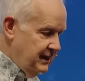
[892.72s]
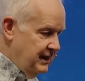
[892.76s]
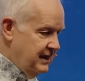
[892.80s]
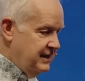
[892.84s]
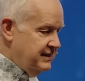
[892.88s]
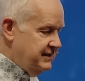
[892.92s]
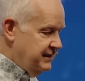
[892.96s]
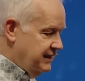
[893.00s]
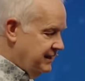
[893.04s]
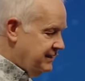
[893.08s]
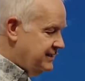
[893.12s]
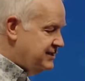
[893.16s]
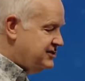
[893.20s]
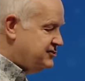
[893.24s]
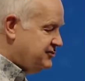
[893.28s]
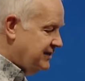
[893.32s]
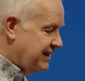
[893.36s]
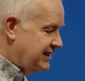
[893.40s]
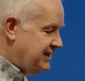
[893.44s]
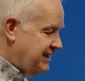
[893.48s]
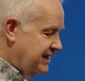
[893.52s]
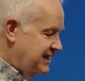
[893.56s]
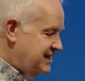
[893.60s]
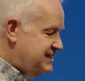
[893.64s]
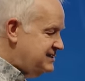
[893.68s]
The other
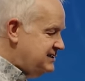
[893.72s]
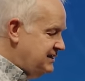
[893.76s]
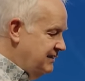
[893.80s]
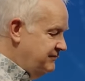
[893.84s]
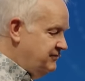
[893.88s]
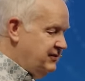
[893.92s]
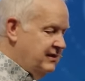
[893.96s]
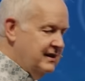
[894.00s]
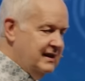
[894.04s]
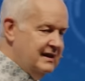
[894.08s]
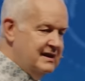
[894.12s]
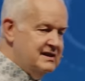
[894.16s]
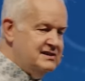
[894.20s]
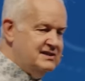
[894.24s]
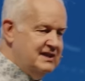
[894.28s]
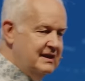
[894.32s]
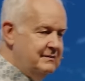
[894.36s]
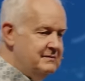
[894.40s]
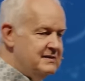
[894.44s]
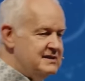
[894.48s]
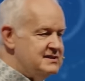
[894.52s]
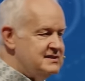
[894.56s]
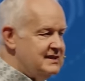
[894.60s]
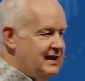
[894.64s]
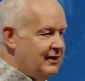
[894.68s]
trick is, if you got a team
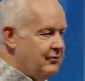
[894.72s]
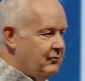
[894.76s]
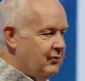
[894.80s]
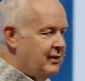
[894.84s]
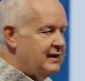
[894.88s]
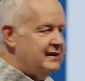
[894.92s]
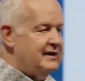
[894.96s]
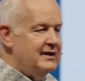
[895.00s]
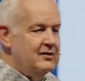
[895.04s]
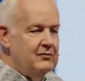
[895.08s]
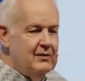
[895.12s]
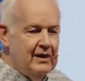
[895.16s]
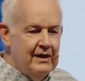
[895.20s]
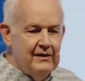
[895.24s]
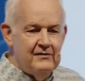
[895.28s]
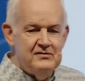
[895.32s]
that's not working well, if